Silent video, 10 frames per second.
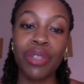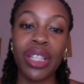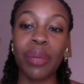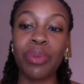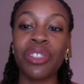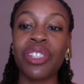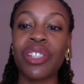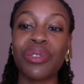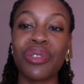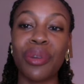Really
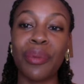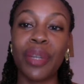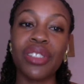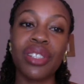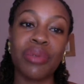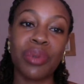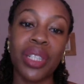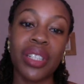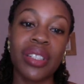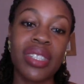appreciate you so much, and
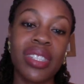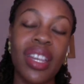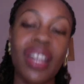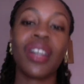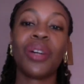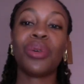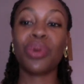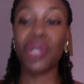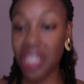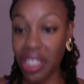everyone else who
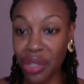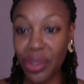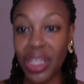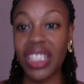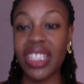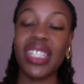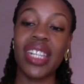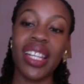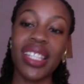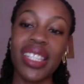continually
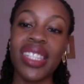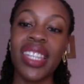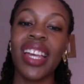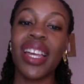does.